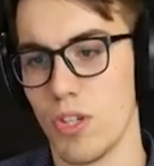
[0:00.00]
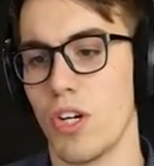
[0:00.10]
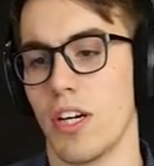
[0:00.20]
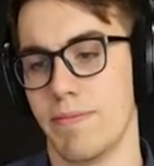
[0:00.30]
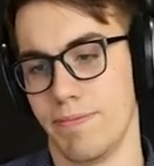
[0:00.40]

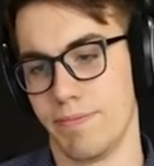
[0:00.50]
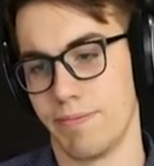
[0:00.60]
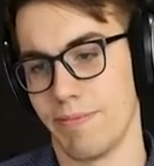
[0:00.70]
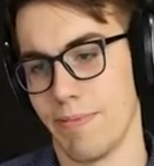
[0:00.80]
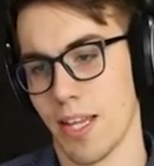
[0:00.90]
Good.
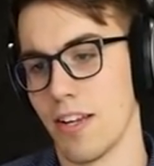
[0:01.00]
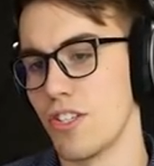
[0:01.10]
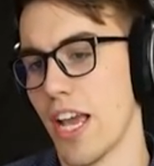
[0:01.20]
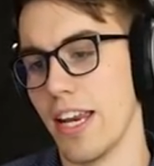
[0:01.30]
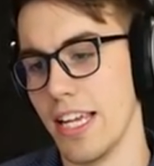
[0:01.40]

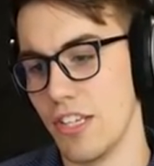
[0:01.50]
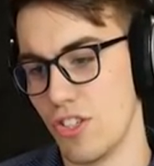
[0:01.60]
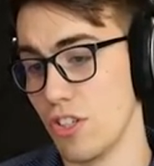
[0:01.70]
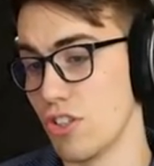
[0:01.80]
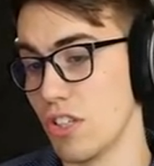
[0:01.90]
10
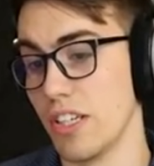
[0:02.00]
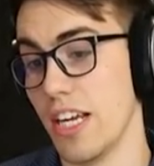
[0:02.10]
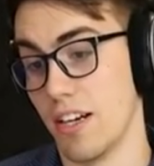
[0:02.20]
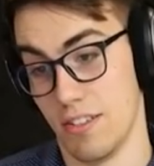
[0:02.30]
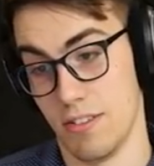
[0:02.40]
each. You're still
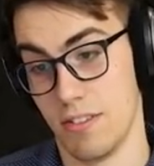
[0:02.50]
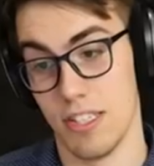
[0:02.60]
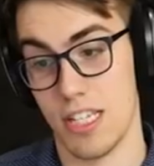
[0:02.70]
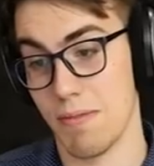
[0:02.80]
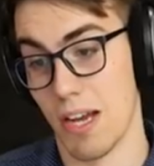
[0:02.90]
here.
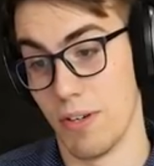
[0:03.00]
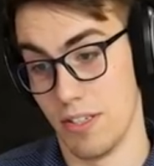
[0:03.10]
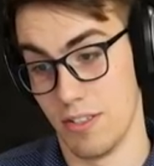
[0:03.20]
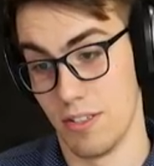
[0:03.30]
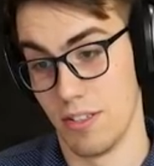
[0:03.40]
Let's keep
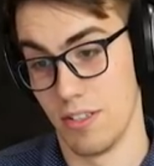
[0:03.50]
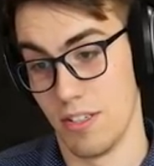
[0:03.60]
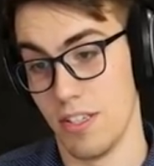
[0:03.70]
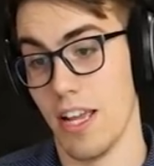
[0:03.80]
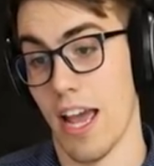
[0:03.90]
going.
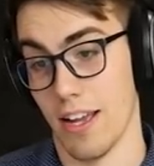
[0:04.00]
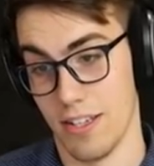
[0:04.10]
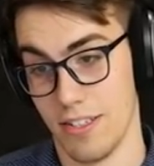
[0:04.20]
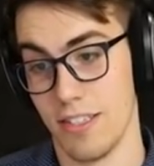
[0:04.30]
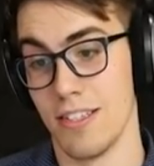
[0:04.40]
Yeah.
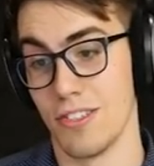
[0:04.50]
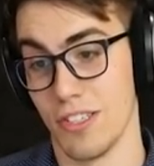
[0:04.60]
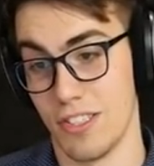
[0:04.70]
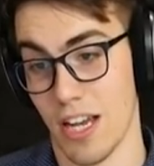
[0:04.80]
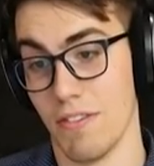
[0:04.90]
This is
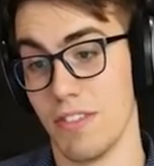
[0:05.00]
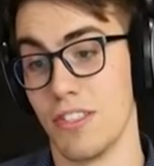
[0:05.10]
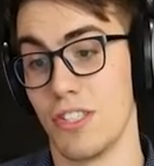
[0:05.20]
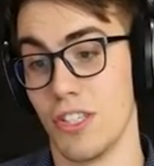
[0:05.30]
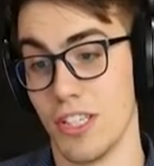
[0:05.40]
good stuff.
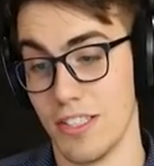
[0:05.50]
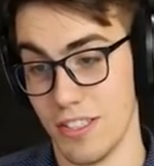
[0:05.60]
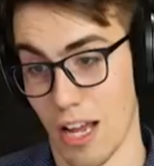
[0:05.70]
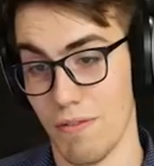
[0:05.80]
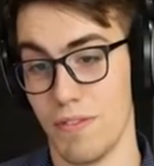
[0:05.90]
This is good
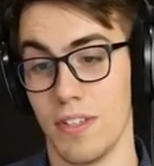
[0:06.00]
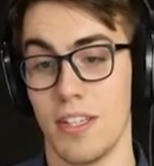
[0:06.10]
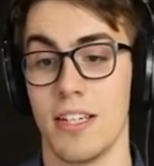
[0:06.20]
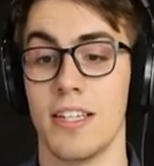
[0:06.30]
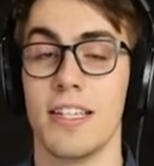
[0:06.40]
stuff.
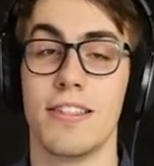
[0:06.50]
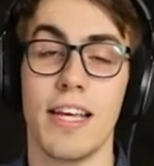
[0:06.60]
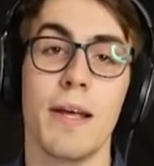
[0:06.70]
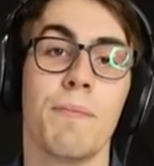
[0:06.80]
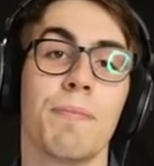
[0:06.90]
You
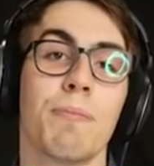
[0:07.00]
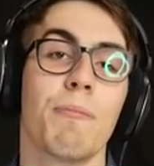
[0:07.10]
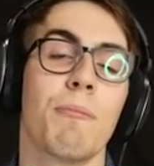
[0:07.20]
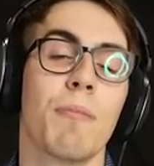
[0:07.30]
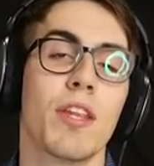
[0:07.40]
see,
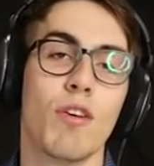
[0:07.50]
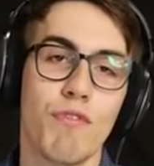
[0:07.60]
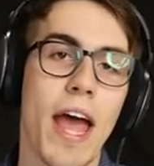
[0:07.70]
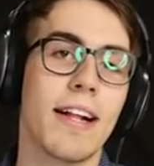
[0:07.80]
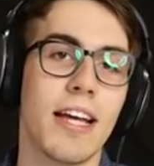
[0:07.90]
the
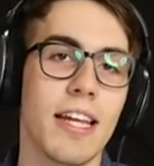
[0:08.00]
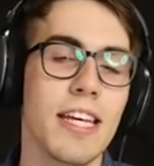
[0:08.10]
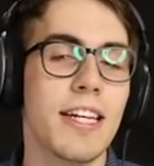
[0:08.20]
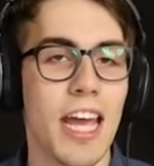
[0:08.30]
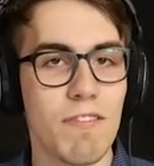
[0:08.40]
fact that
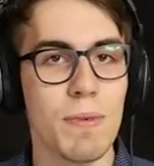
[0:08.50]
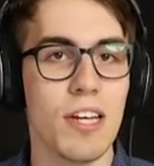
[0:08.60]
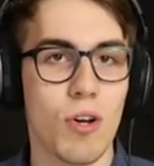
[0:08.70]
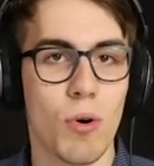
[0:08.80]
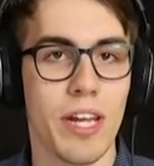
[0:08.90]
he gave
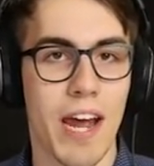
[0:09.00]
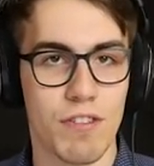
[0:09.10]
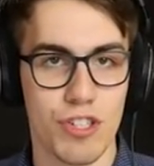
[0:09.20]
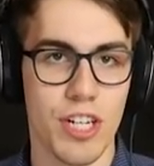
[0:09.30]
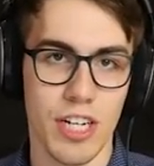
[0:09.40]
me a coin
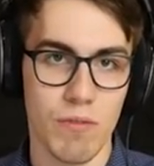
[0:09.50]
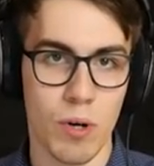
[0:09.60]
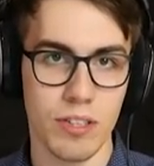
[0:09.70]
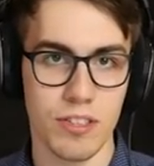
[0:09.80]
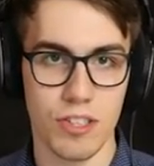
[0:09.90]
after cheating
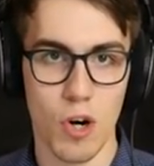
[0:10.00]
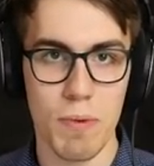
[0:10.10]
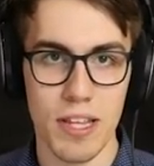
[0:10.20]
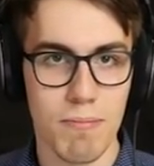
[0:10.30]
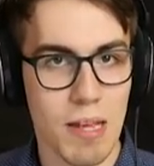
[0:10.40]
once showed
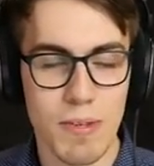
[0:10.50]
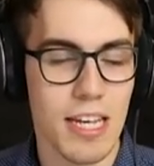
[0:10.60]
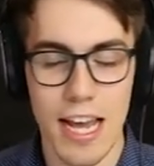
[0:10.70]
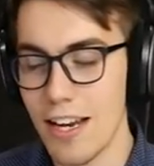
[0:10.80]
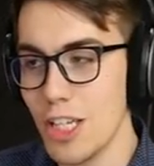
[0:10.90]
me that maybe
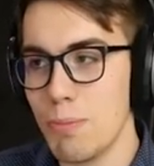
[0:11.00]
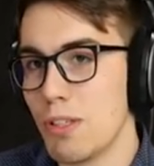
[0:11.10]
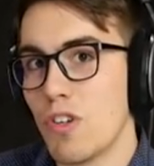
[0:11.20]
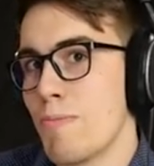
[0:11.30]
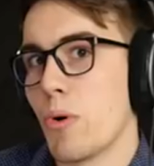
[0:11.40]
he had a little
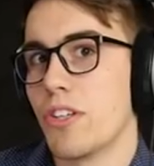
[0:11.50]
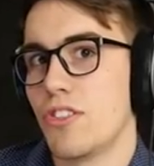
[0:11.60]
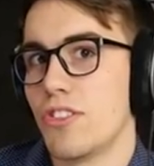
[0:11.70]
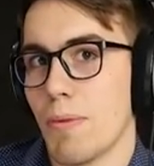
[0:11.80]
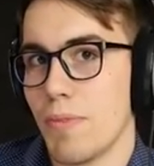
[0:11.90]
bit of
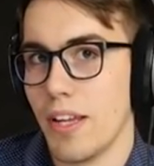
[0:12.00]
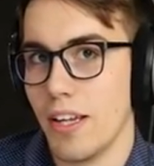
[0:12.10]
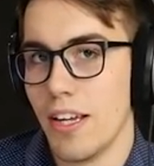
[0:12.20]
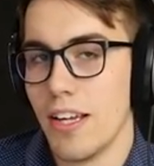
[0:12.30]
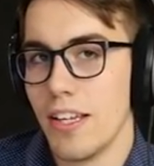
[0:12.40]
remorse or
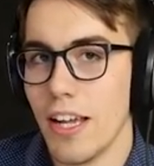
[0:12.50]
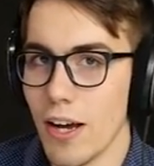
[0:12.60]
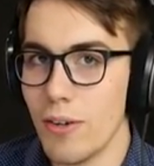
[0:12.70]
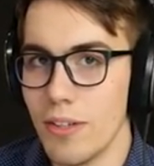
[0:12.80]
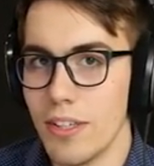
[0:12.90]
something, you
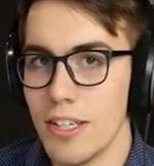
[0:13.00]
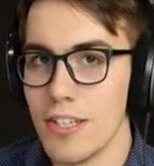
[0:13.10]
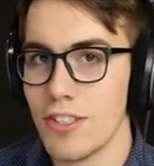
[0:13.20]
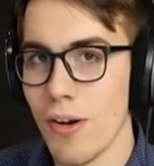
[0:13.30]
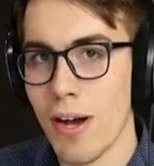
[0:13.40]
know?
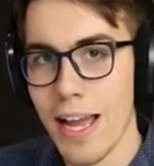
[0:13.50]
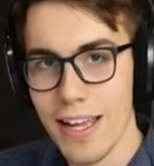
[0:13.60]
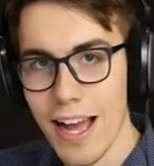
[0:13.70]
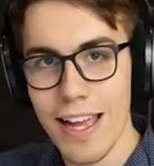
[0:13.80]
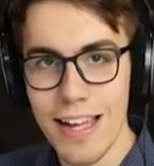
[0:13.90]
So
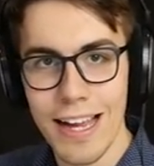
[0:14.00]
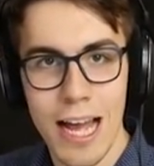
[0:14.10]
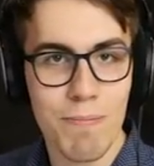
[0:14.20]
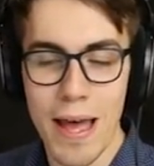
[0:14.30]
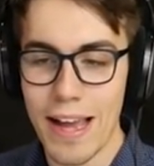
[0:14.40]
I, I, I
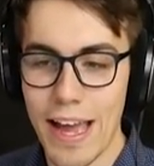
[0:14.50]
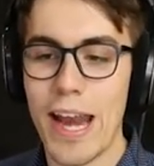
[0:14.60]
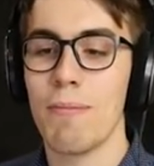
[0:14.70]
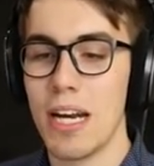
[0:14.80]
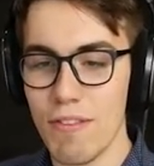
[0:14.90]
got back
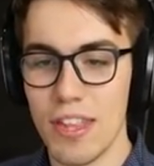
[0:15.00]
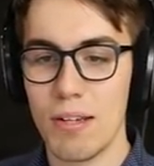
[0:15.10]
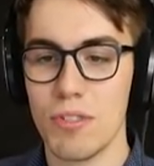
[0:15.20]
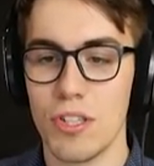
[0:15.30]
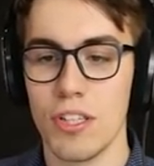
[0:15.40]
at him and
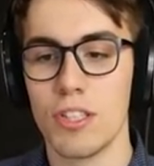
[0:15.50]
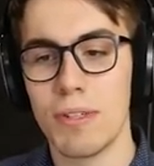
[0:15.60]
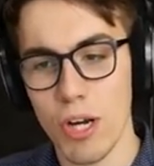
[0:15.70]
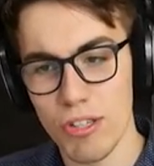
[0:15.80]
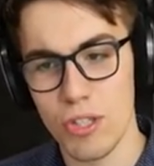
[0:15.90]
everything was good. So
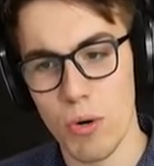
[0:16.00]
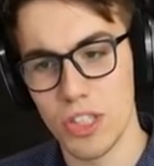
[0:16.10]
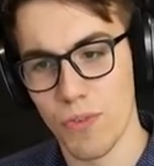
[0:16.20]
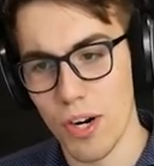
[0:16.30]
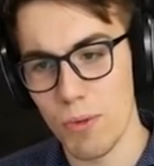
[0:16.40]
my total
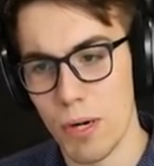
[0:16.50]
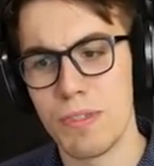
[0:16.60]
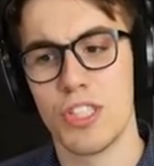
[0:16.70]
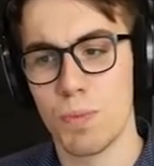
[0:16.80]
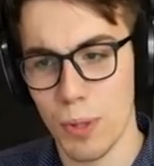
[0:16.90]
score is
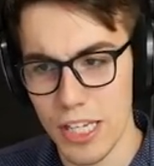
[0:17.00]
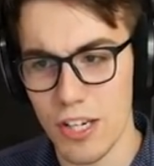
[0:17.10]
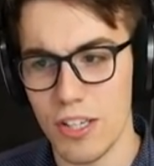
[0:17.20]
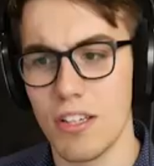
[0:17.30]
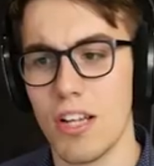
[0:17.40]
41, which is pretty
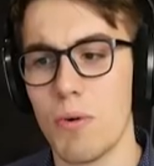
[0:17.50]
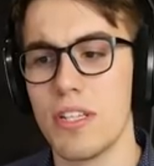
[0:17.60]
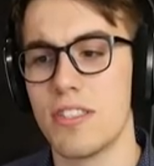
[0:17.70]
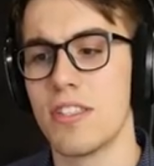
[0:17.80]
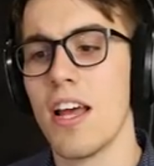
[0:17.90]
good. The
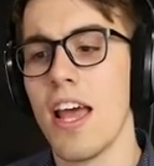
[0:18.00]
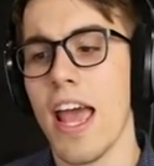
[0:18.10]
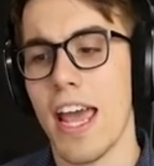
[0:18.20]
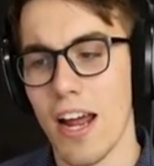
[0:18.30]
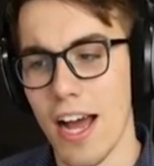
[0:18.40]
lowest
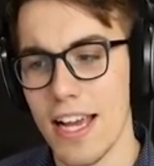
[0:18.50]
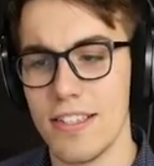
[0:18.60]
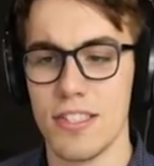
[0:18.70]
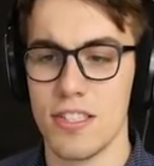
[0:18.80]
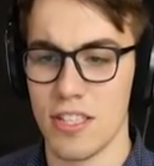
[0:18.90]
and
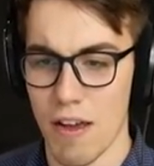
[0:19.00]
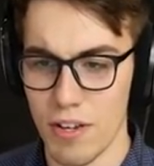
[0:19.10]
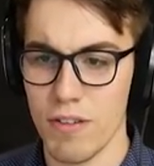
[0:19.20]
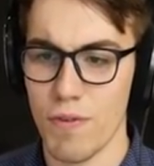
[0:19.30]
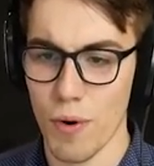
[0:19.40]
highest is
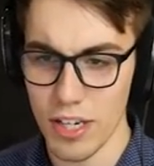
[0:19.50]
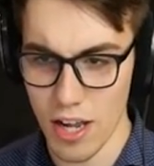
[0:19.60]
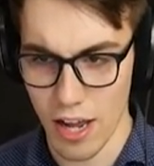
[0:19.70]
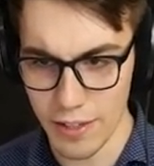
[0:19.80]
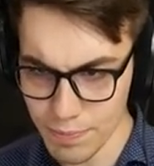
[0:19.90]
7 and
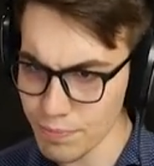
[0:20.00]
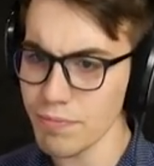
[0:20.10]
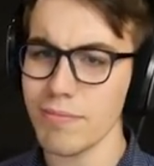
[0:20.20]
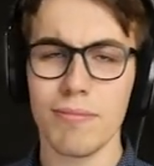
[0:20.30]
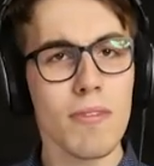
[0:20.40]
49.
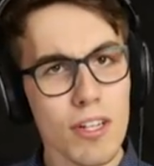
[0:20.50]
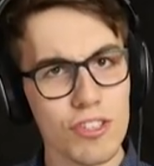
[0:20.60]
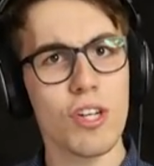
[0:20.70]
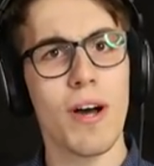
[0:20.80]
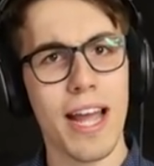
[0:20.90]

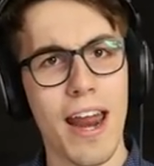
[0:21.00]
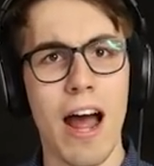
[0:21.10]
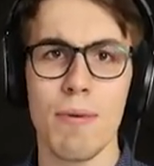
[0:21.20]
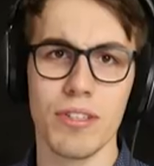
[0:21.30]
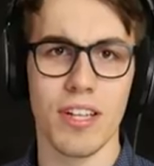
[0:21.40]
So I got
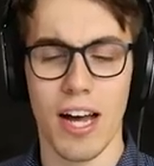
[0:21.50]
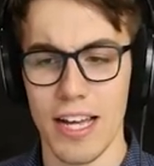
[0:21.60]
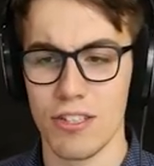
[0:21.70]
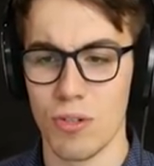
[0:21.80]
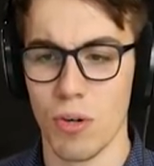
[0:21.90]
almost the
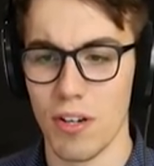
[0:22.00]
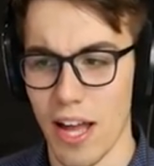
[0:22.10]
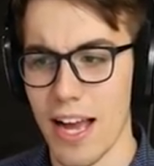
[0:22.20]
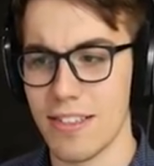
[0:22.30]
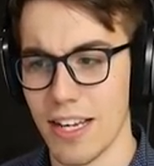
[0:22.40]
highest score.
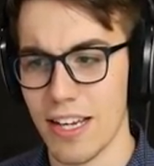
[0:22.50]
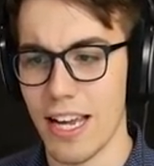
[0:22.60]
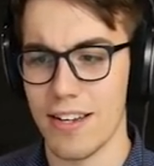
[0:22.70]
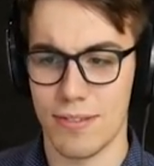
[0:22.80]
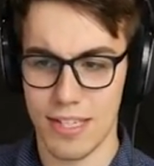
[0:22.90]
The highest I
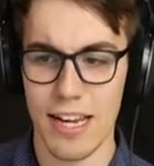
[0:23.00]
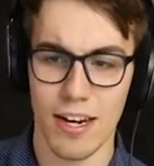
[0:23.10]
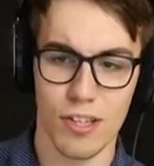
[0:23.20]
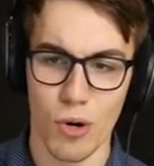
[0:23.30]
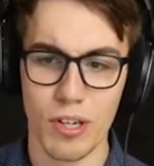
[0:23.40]
could get is
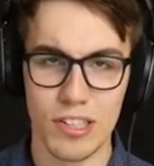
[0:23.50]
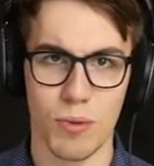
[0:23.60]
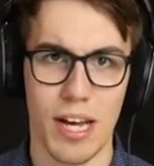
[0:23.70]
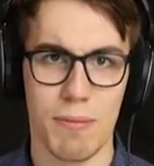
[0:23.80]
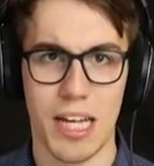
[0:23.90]
taking all the coins
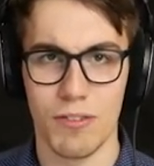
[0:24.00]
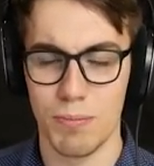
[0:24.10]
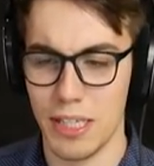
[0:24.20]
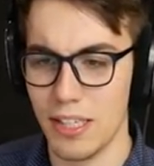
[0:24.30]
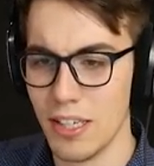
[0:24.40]
away, but that
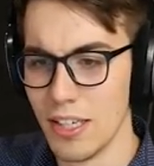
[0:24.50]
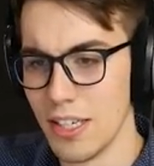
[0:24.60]
would be